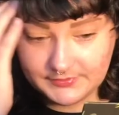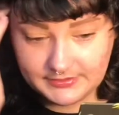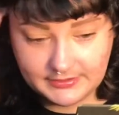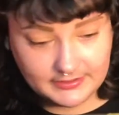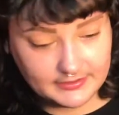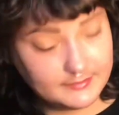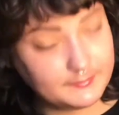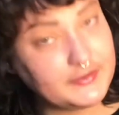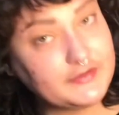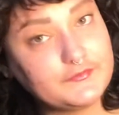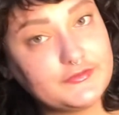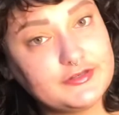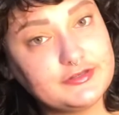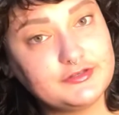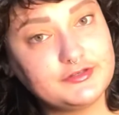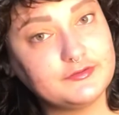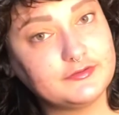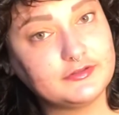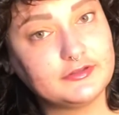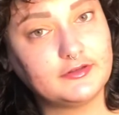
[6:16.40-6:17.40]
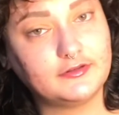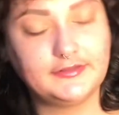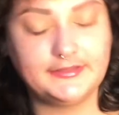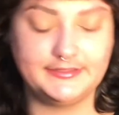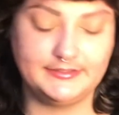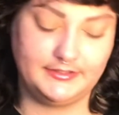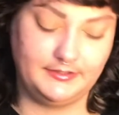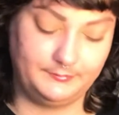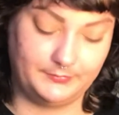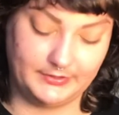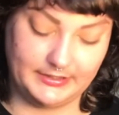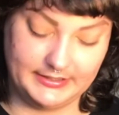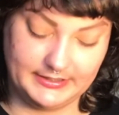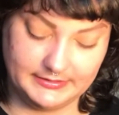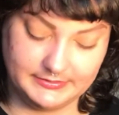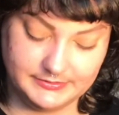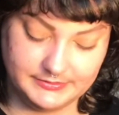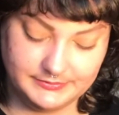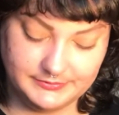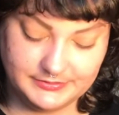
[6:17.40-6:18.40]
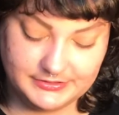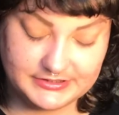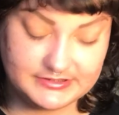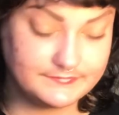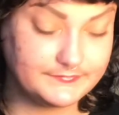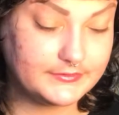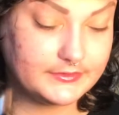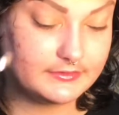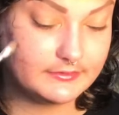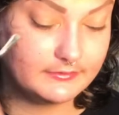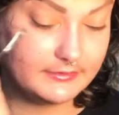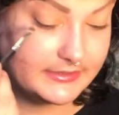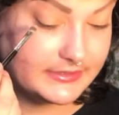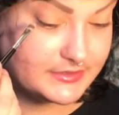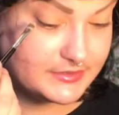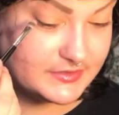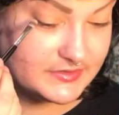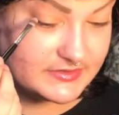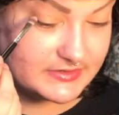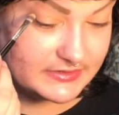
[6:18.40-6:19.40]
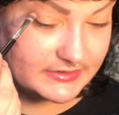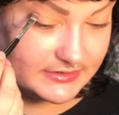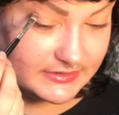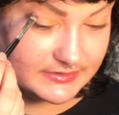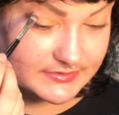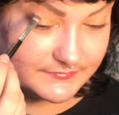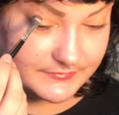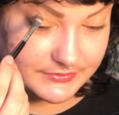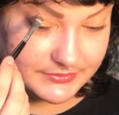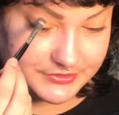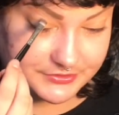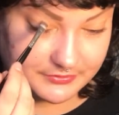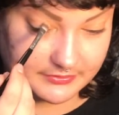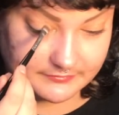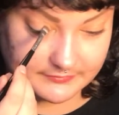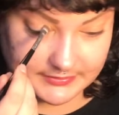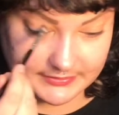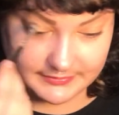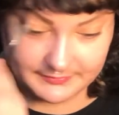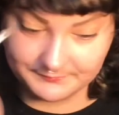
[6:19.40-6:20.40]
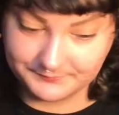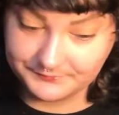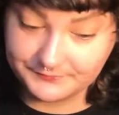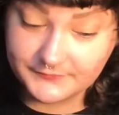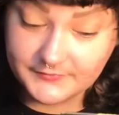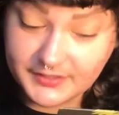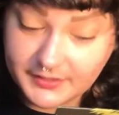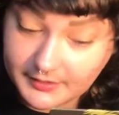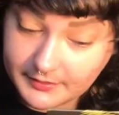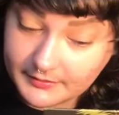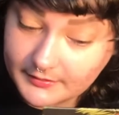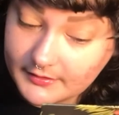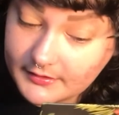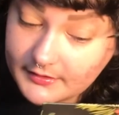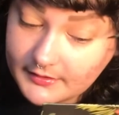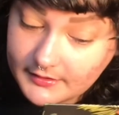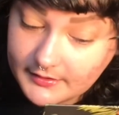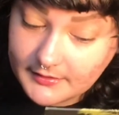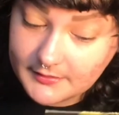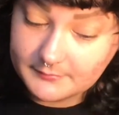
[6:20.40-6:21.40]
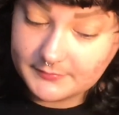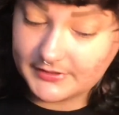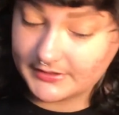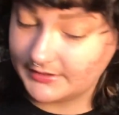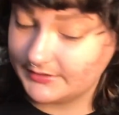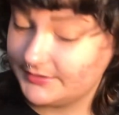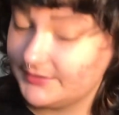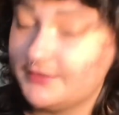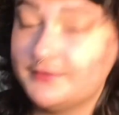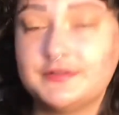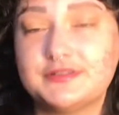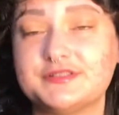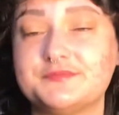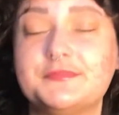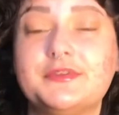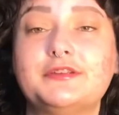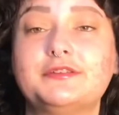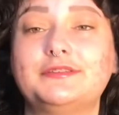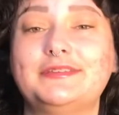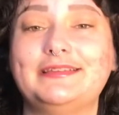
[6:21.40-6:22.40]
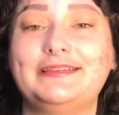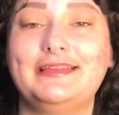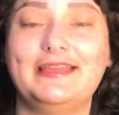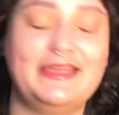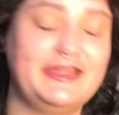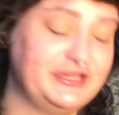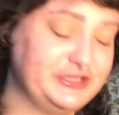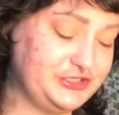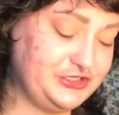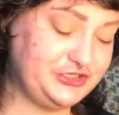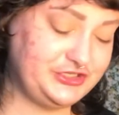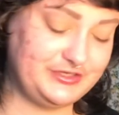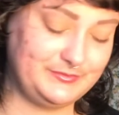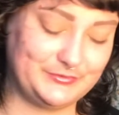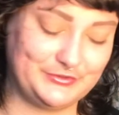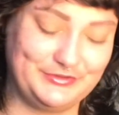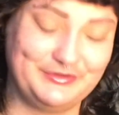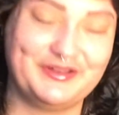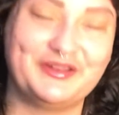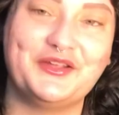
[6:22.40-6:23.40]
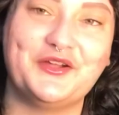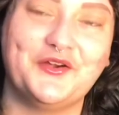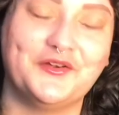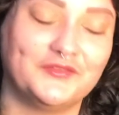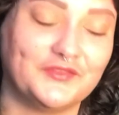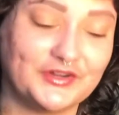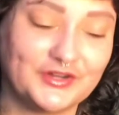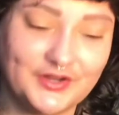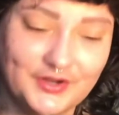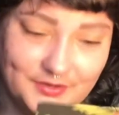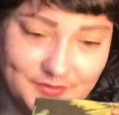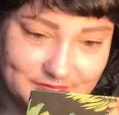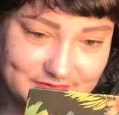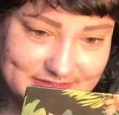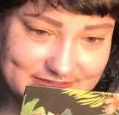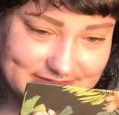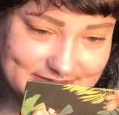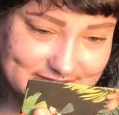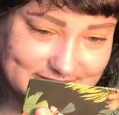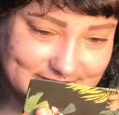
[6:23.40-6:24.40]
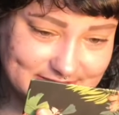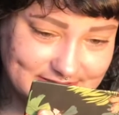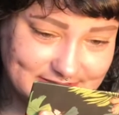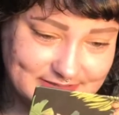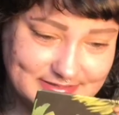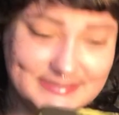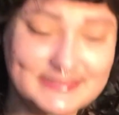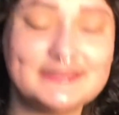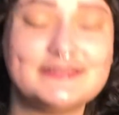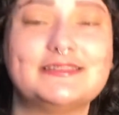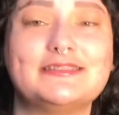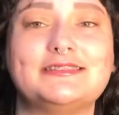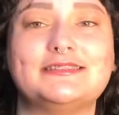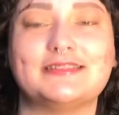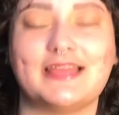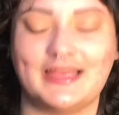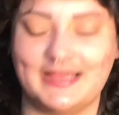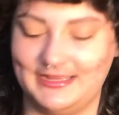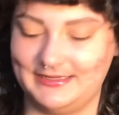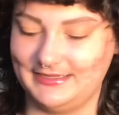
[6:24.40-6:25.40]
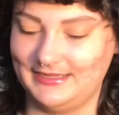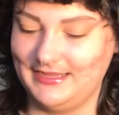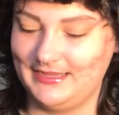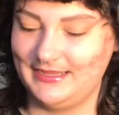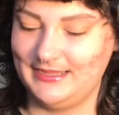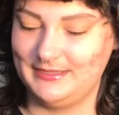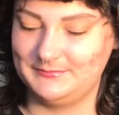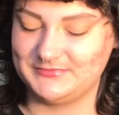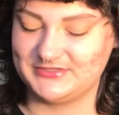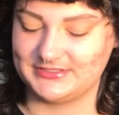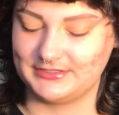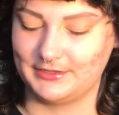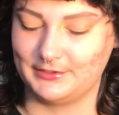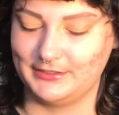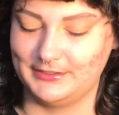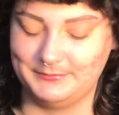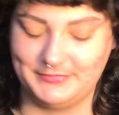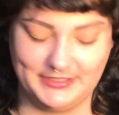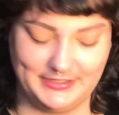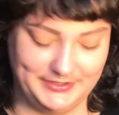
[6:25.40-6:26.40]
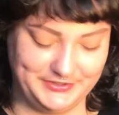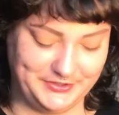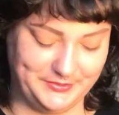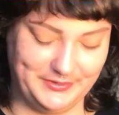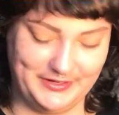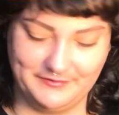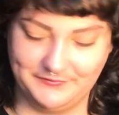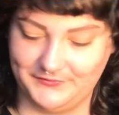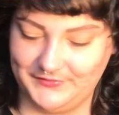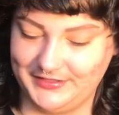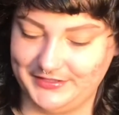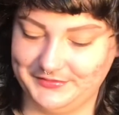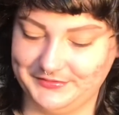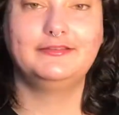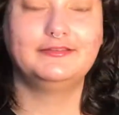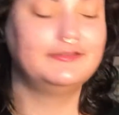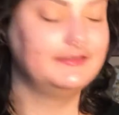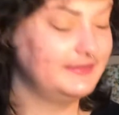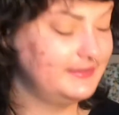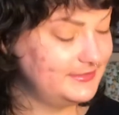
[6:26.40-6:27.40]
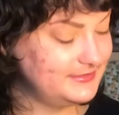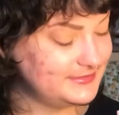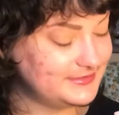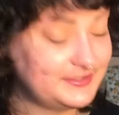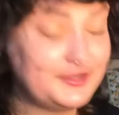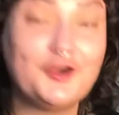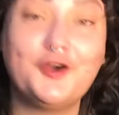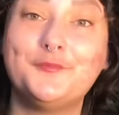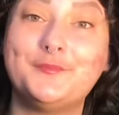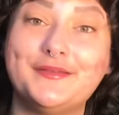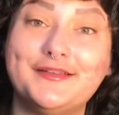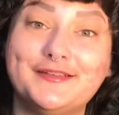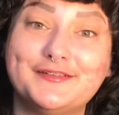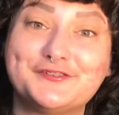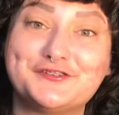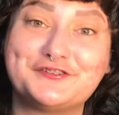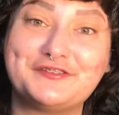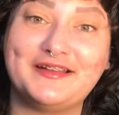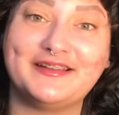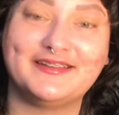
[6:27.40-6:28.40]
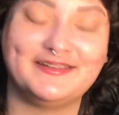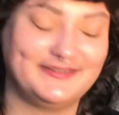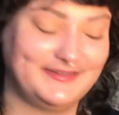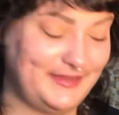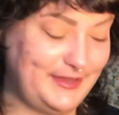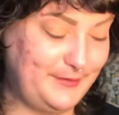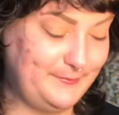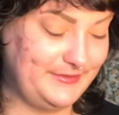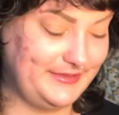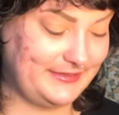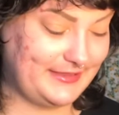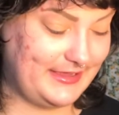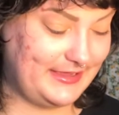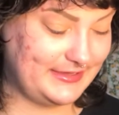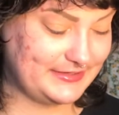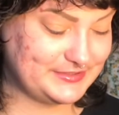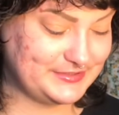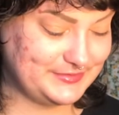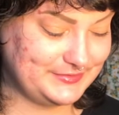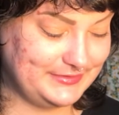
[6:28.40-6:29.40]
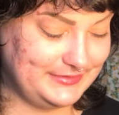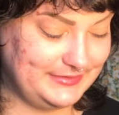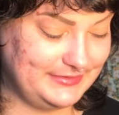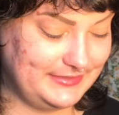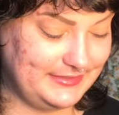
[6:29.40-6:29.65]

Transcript: it'd be fun to do a little indie brand just for like shits and gigs for a short run. Yeah. Ponyo is merely a shimmery overcoat. This is sad. I'm sorry, Ponyo, I failed. Here's to hoping Shrek Incoming actually